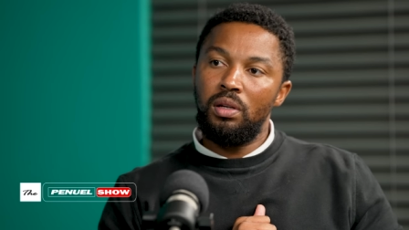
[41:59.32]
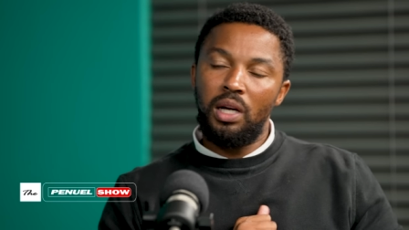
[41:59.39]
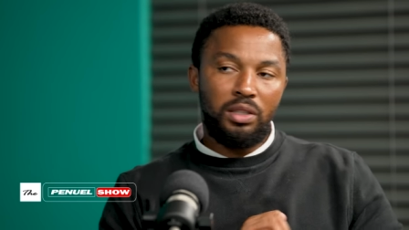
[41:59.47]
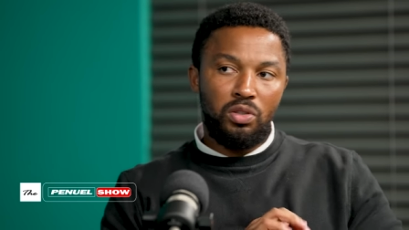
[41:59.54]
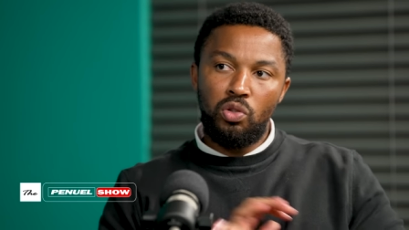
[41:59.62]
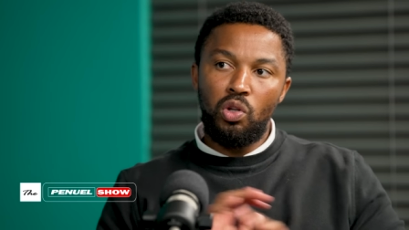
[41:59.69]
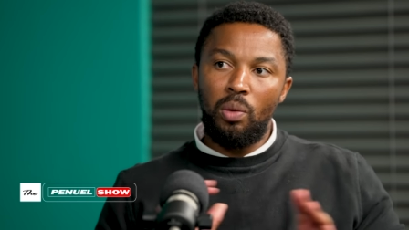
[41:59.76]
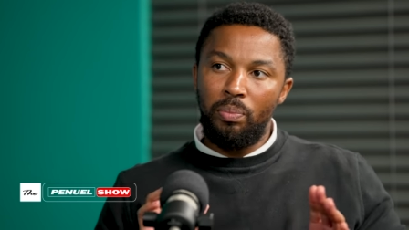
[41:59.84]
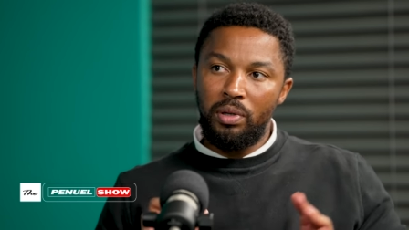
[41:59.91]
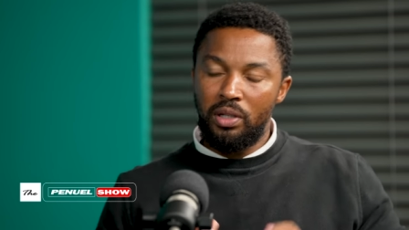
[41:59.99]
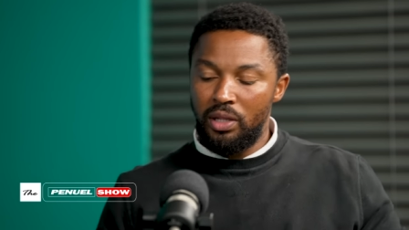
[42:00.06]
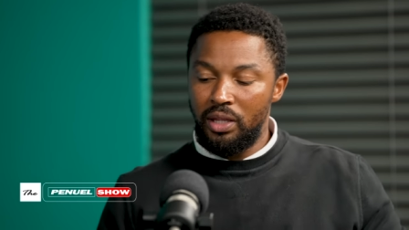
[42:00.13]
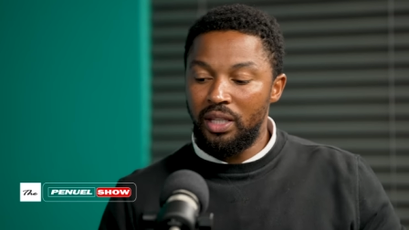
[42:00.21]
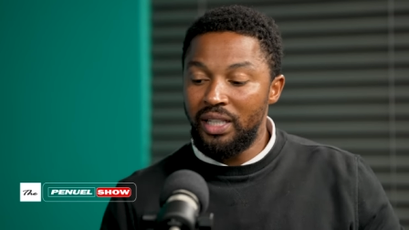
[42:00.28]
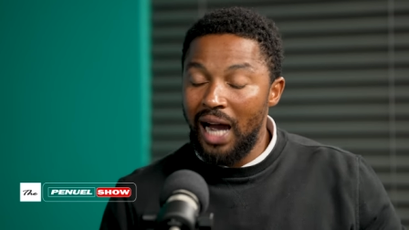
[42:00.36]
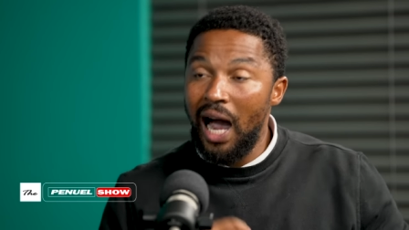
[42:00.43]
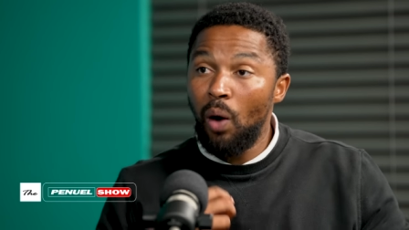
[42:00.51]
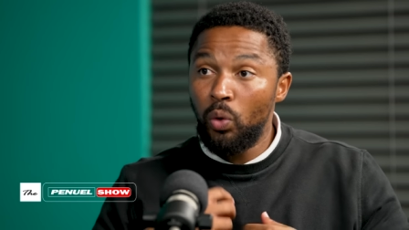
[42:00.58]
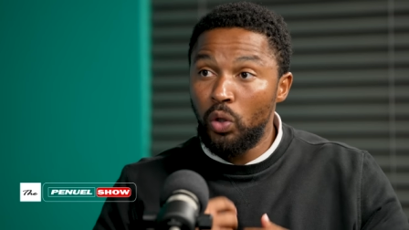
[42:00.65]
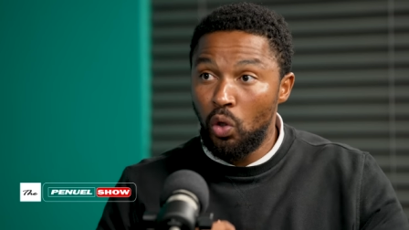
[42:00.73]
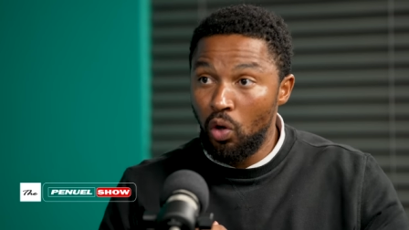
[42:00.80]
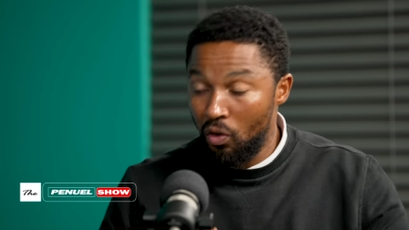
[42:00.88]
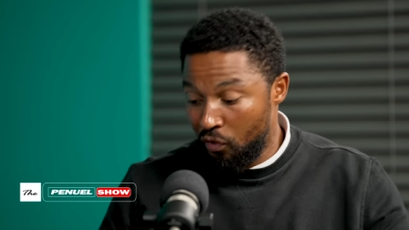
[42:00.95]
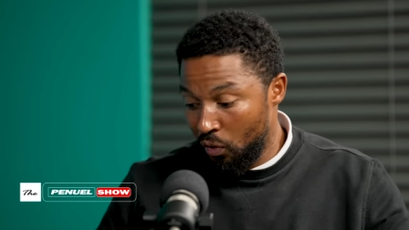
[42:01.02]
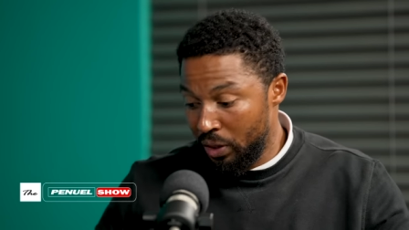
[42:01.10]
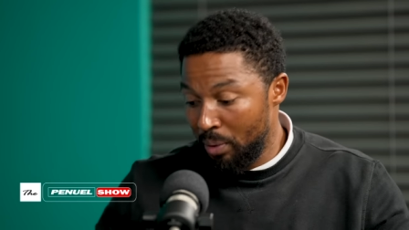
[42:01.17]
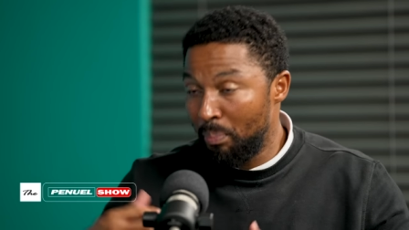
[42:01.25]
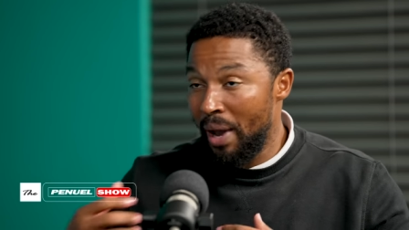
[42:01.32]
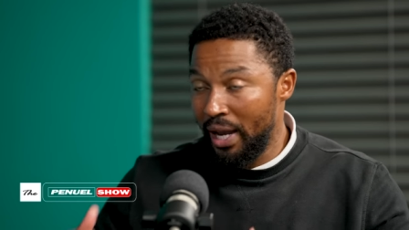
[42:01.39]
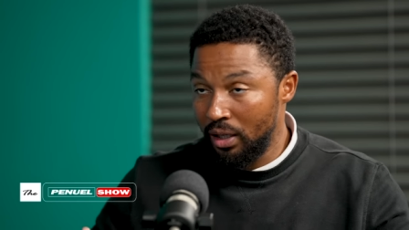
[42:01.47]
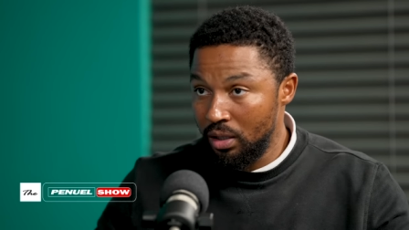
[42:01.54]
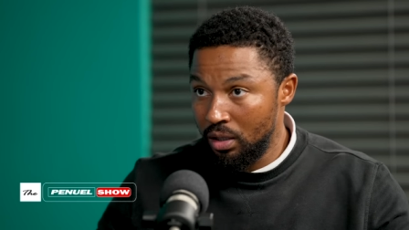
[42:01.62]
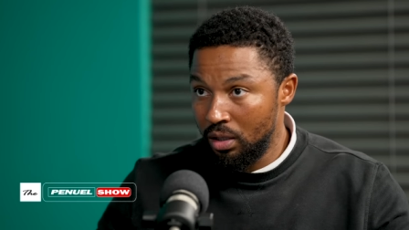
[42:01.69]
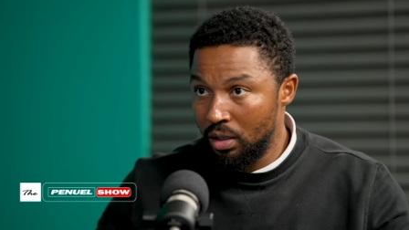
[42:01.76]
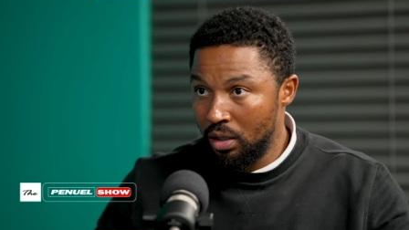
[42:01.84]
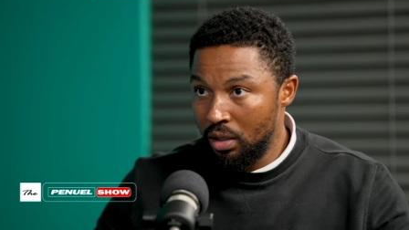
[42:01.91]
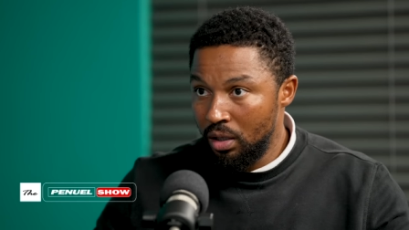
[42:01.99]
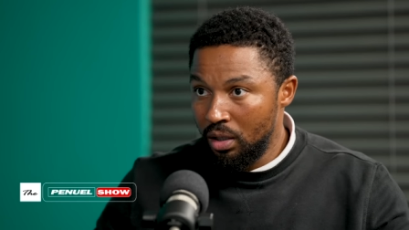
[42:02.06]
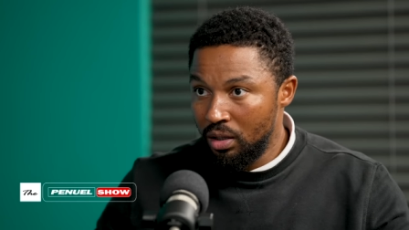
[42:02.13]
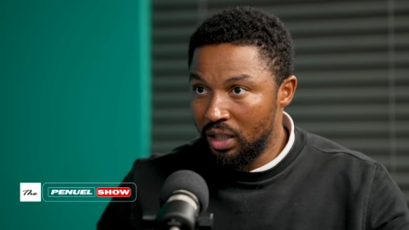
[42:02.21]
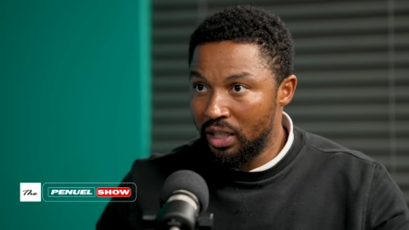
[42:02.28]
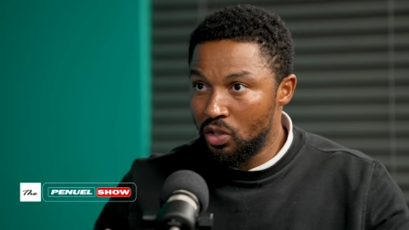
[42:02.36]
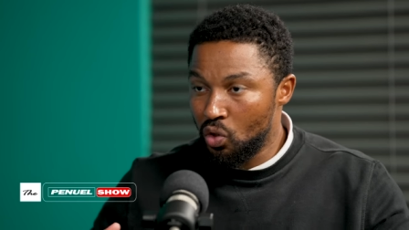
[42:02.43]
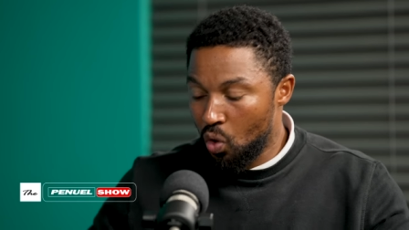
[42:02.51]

I'd stop. Then I would look for the bank that is